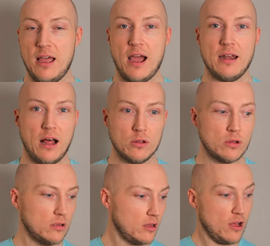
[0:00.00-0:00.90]
And I'll
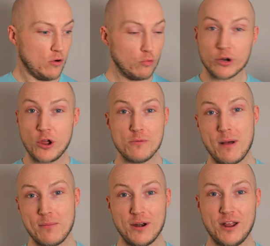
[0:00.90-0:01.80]
recoup
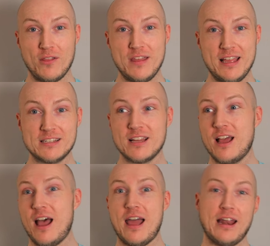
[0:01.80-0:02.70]
my money on these
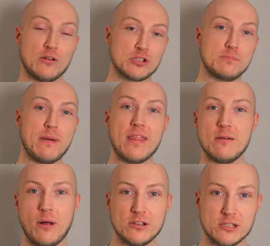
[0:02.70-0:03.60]
and I'll spend
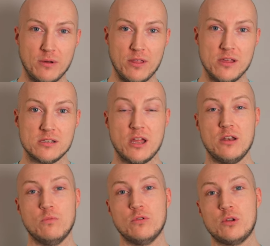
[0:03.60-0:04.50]
them on some others,
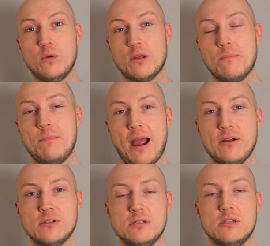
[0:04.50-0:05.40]
and we'll do a
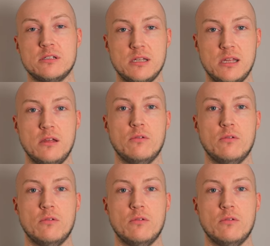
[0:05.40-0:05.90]
comparison to see